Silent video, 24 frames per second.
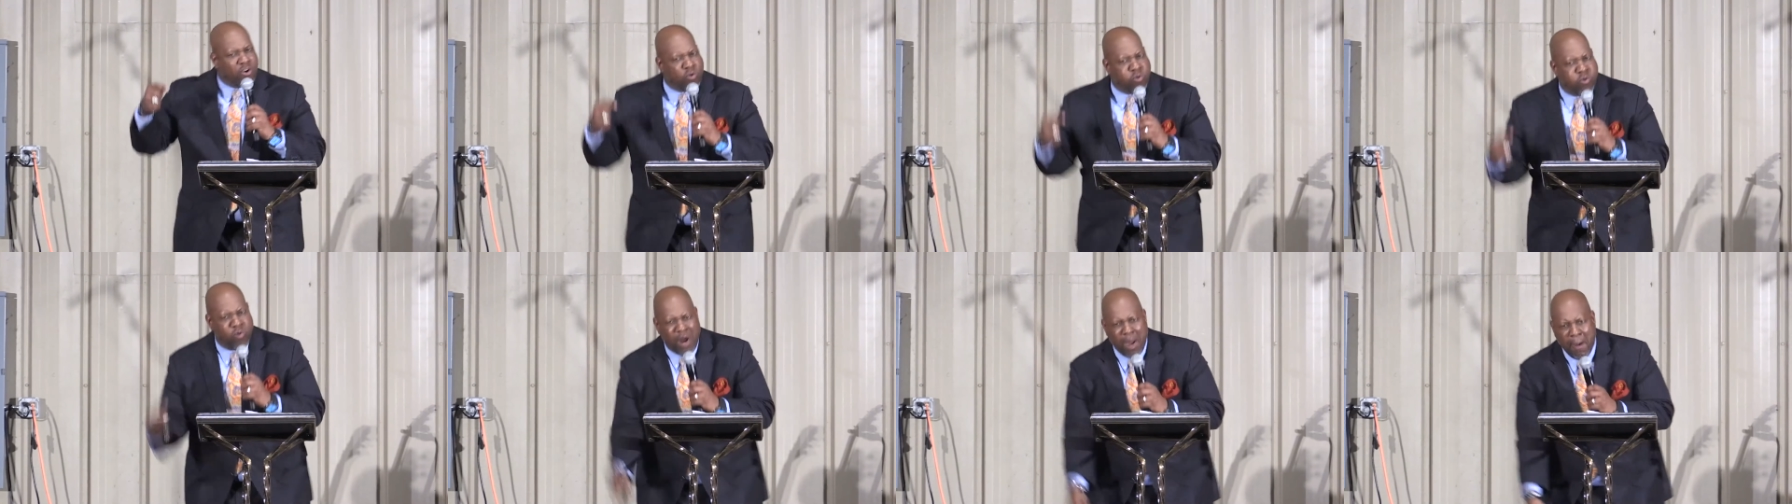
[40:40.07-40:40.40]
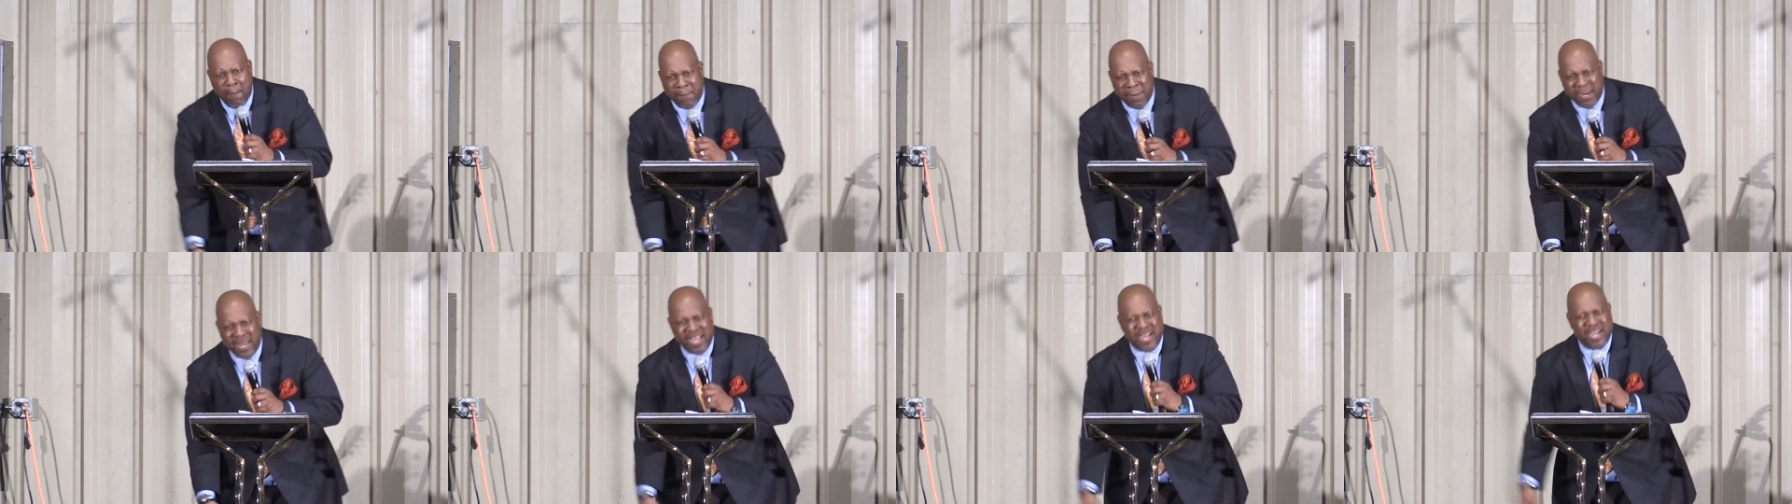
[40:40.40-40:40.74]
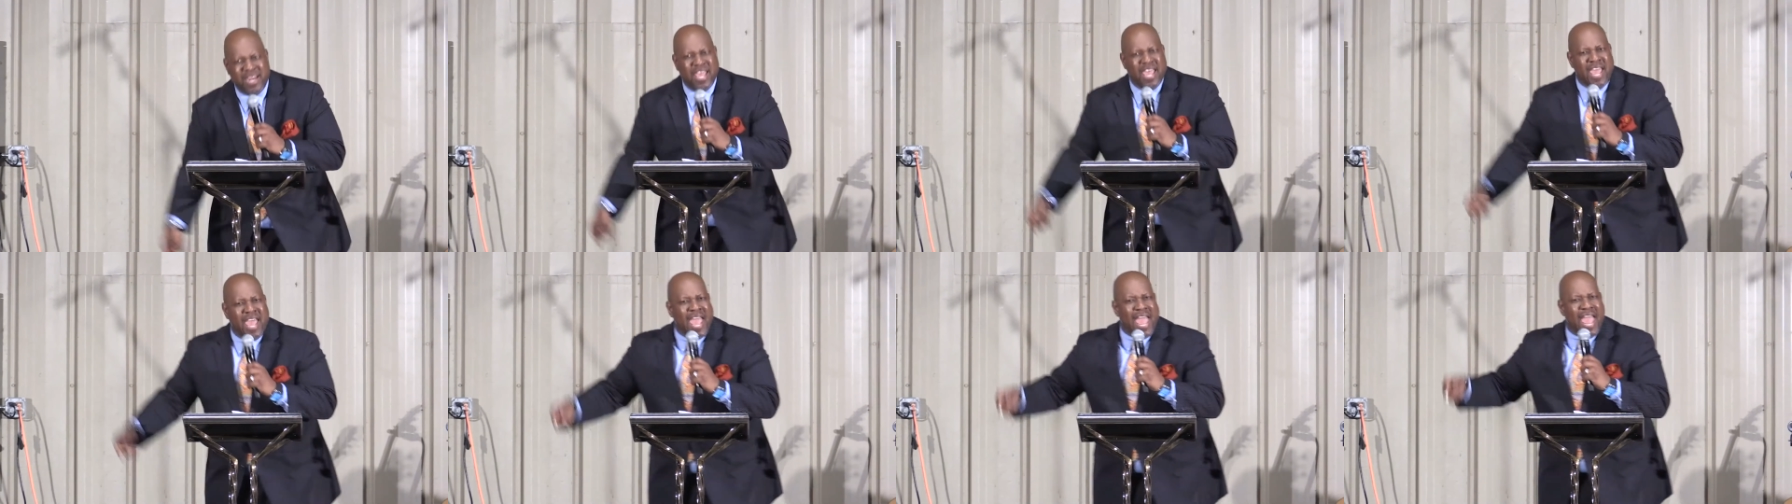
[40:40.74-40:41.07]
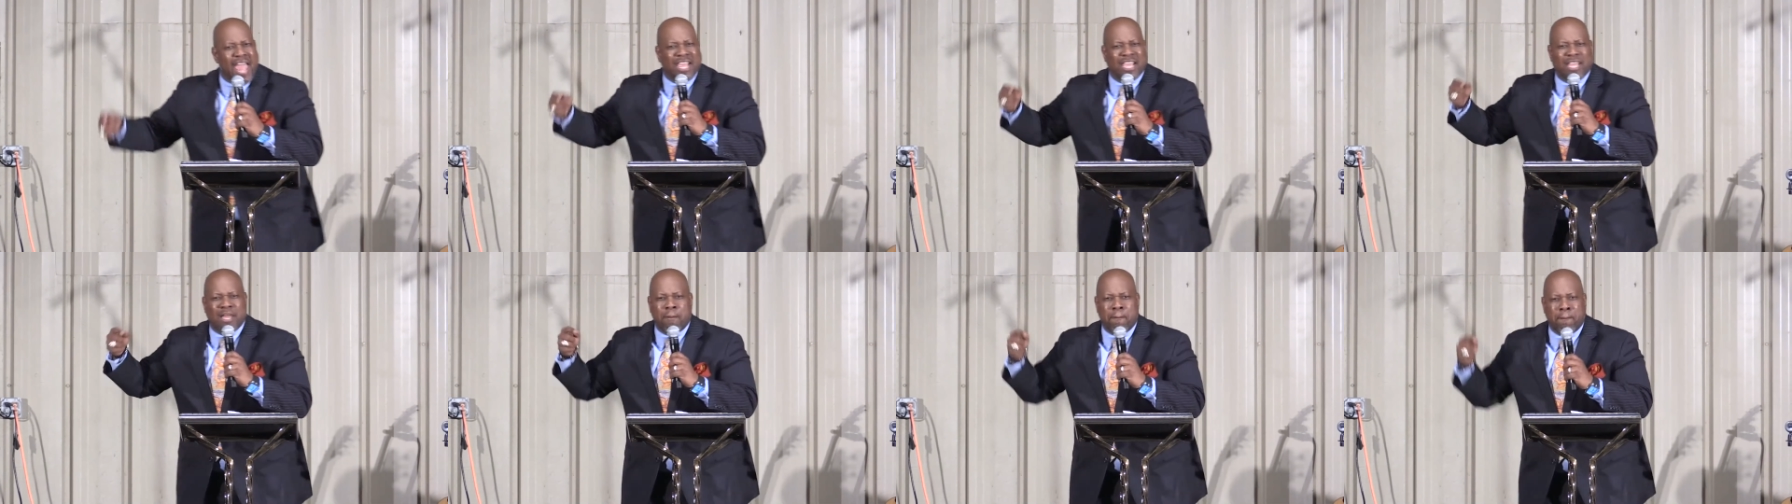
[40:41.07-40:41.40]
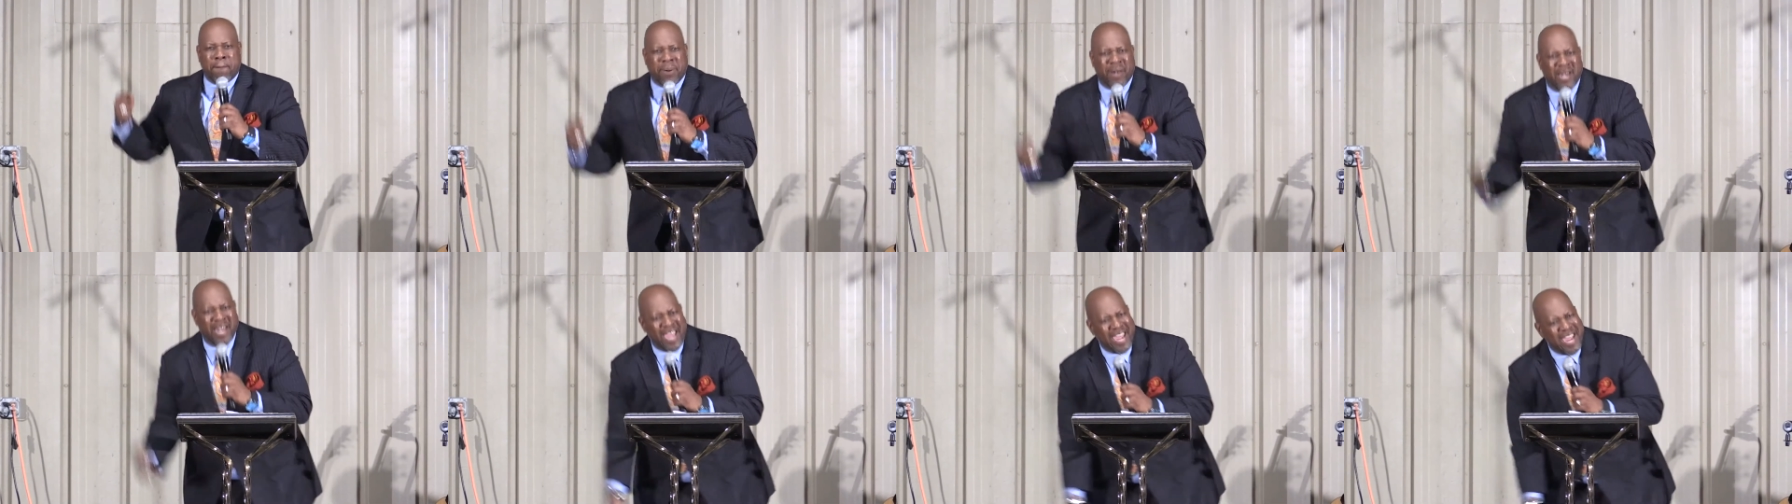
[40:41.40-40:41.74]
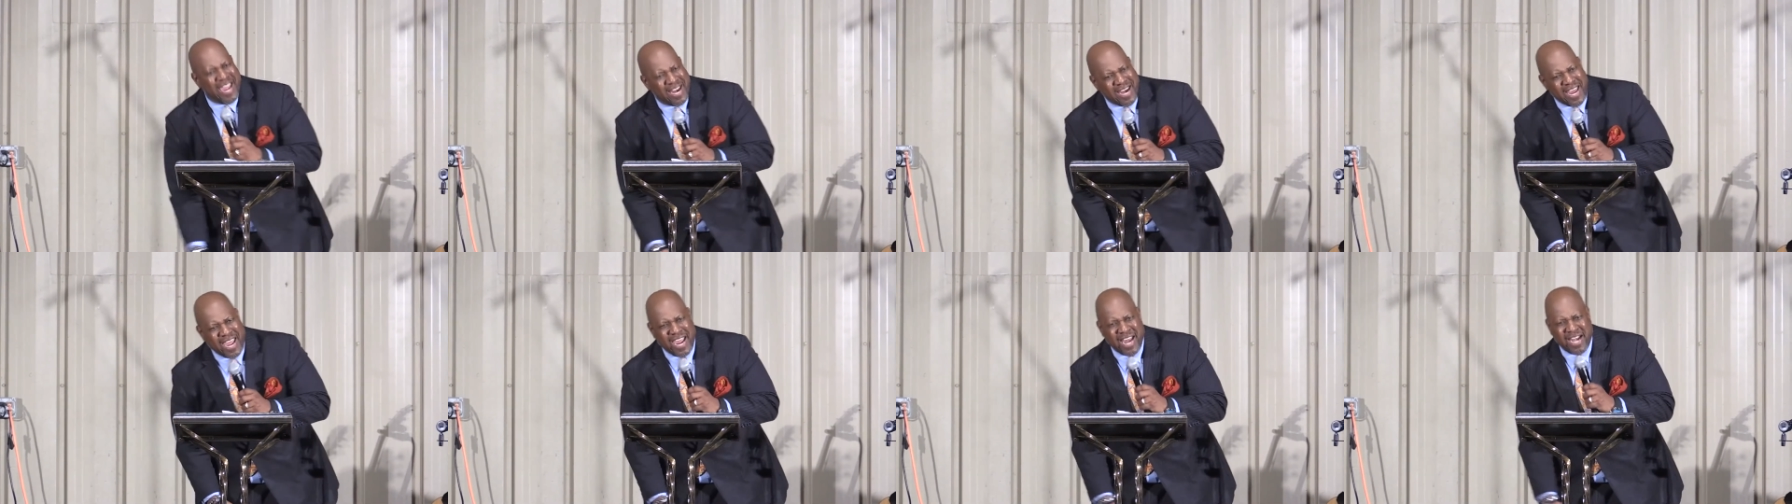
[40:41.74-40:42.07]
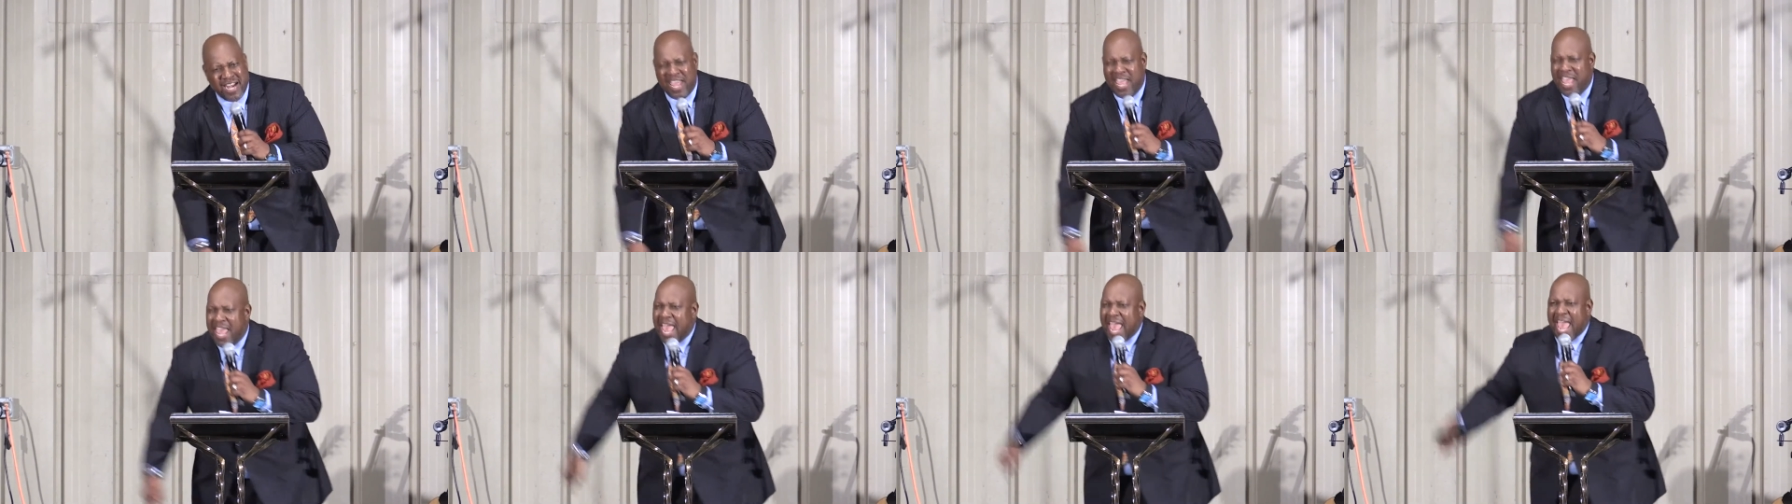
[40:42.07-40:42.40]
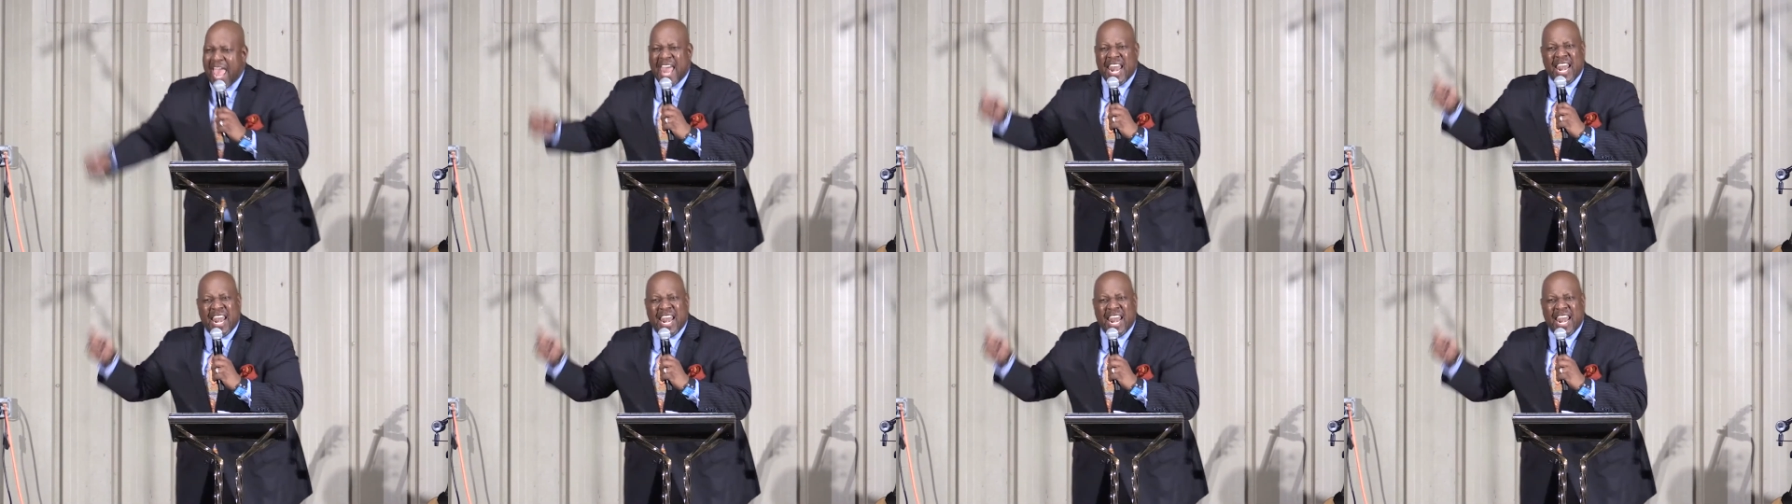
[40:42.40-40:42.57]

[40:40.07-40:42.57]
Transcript: you're grumbling and complaining